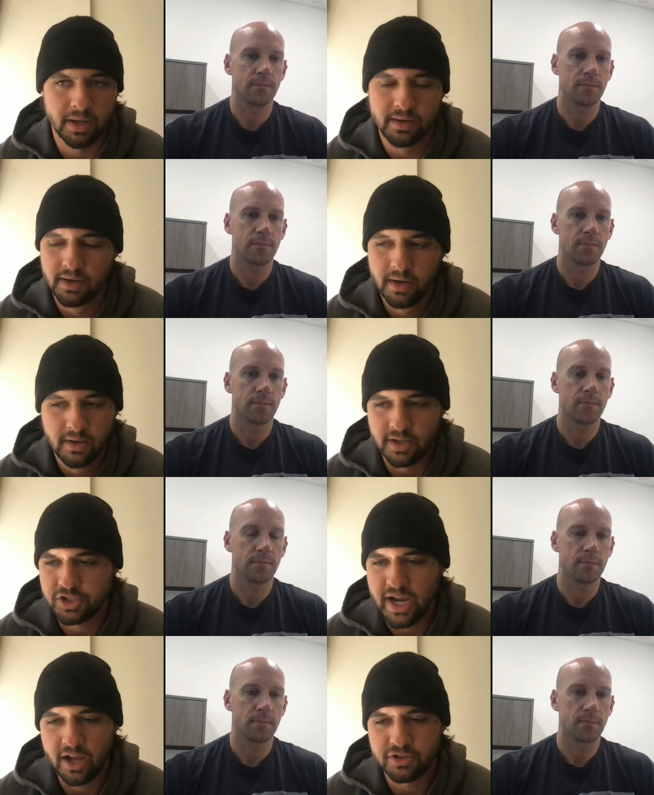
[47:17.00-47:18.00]
Speaker 1: But the
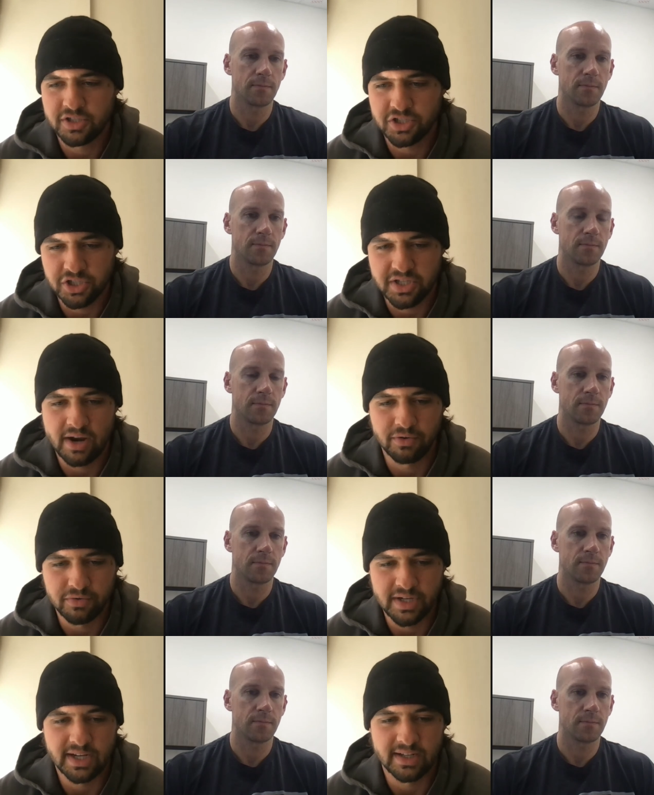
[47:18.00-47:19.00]
challenge is just that
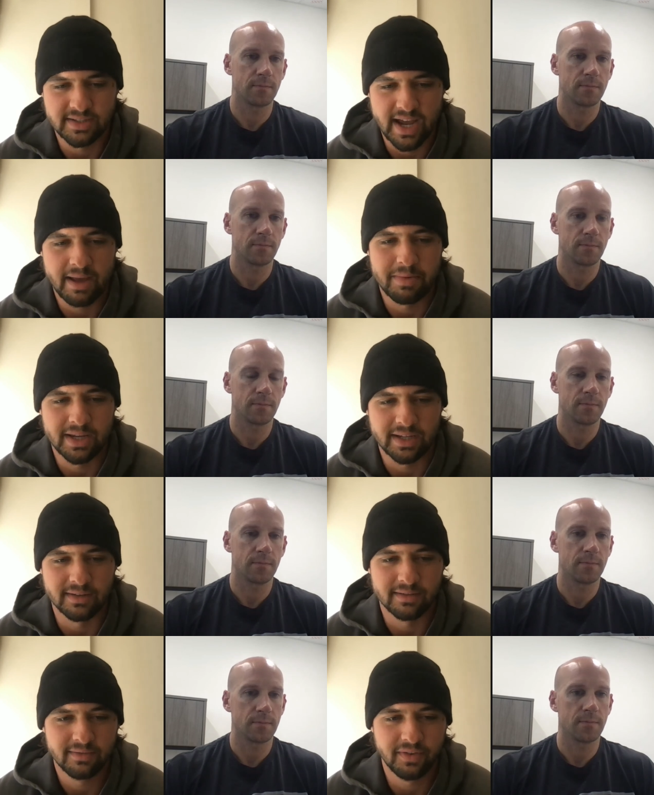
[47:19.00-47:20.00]
routine and timing and
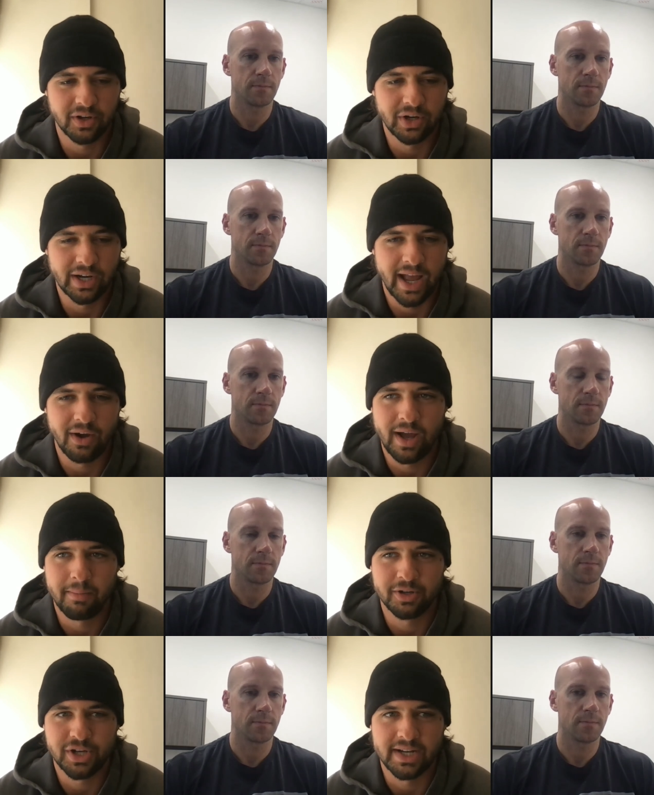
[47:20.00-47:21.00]
figuring out how
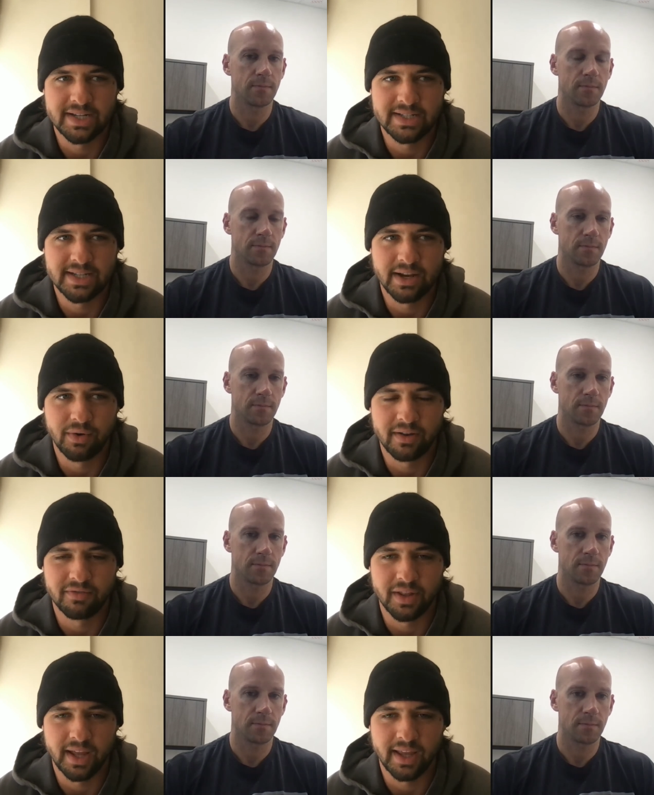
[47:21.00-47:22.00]
much I need to get ready
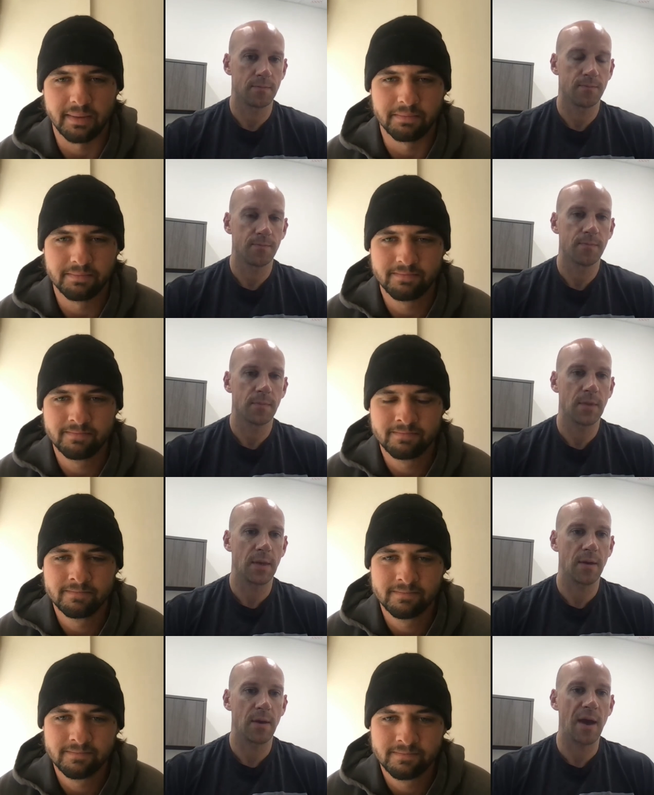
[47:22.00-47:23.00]
for that game.
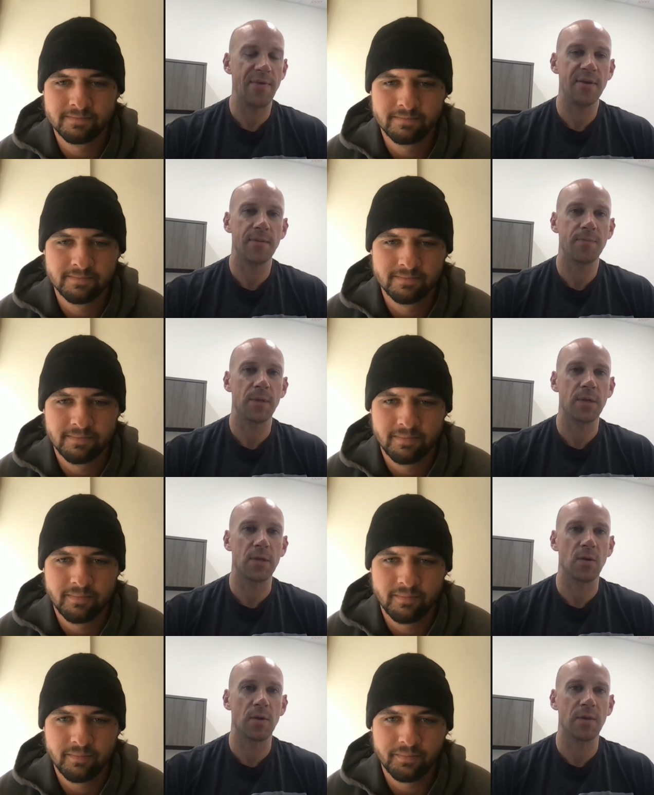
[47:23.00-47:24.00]
Speaker 2: Yeah. I think
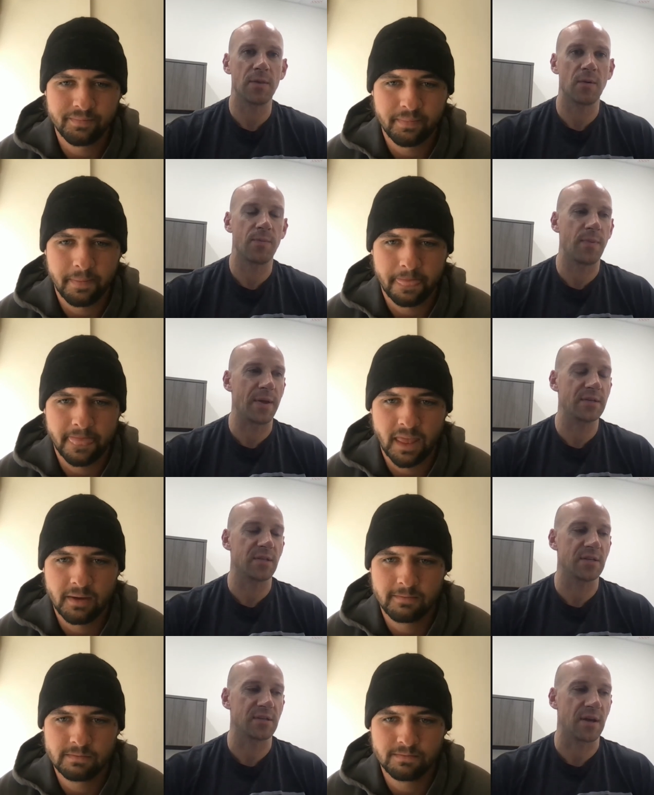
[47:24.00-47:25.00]
it, the biggest
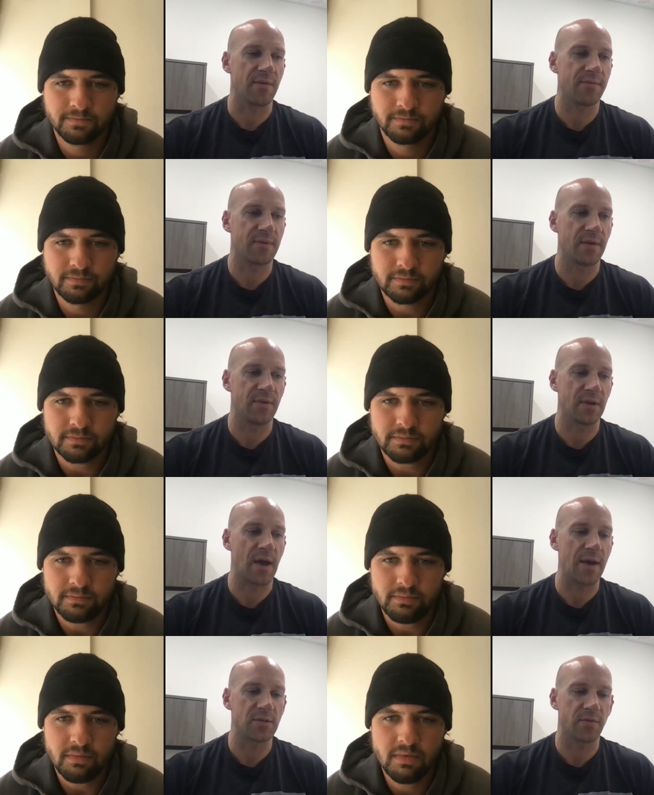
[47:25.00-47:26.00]
lesson I've given to
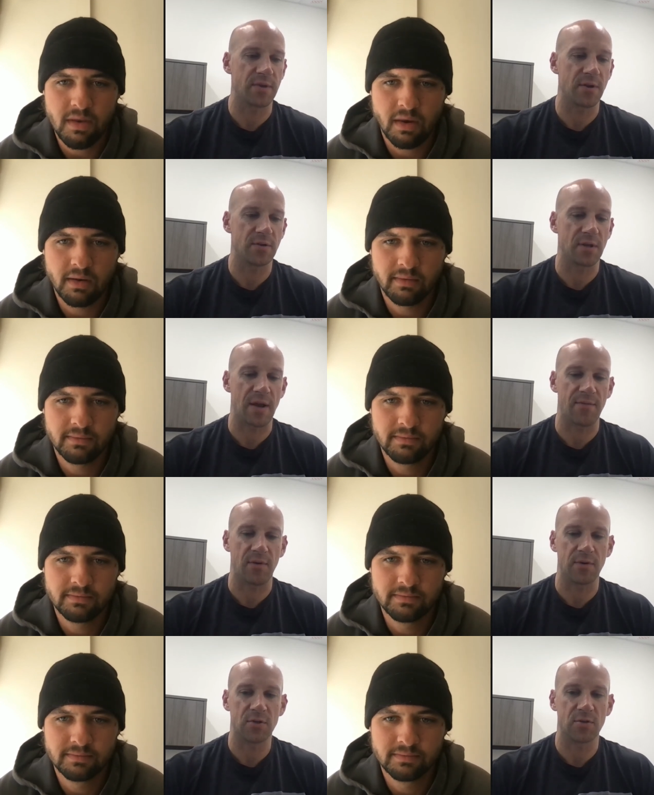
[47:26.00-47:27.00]
guys over the years that I've
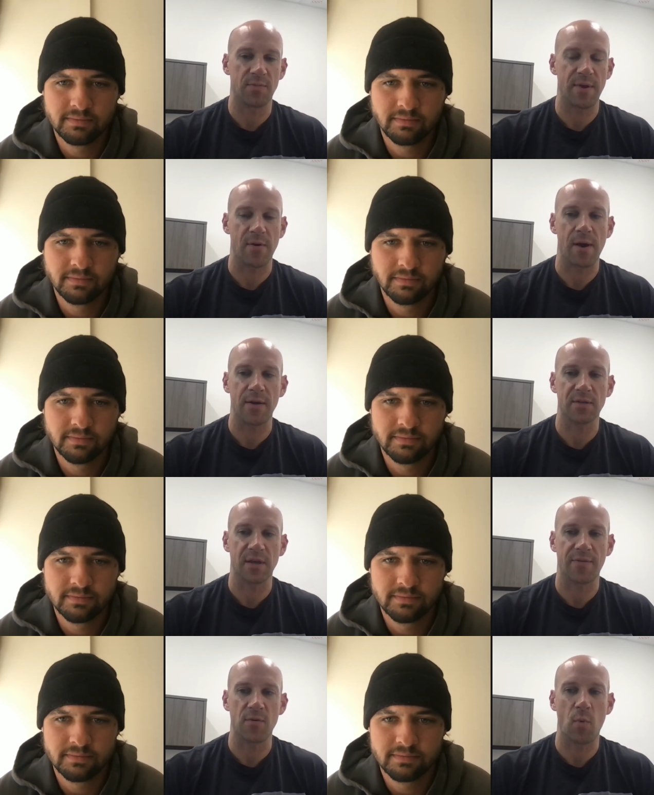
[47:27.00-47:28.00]
learned from being around is
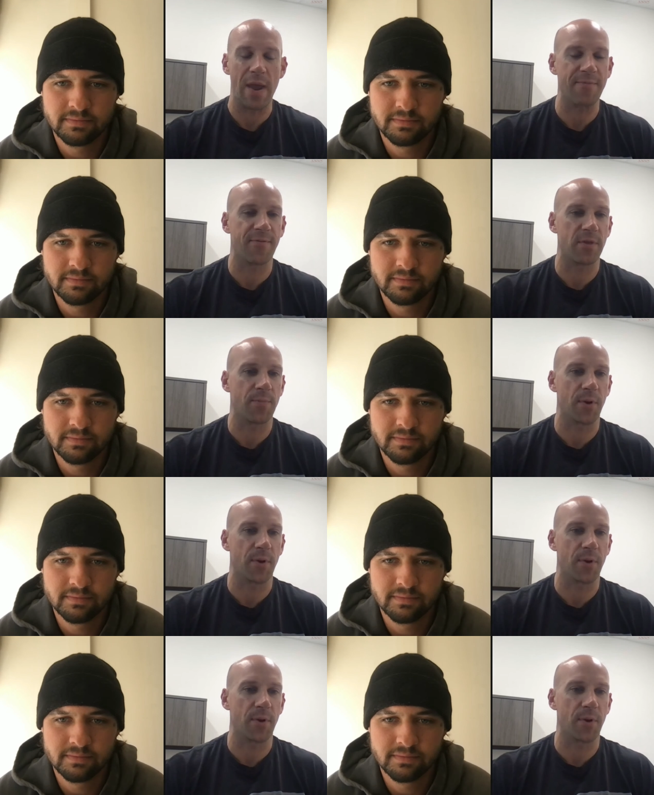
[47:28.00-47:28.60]
like, if you wait for the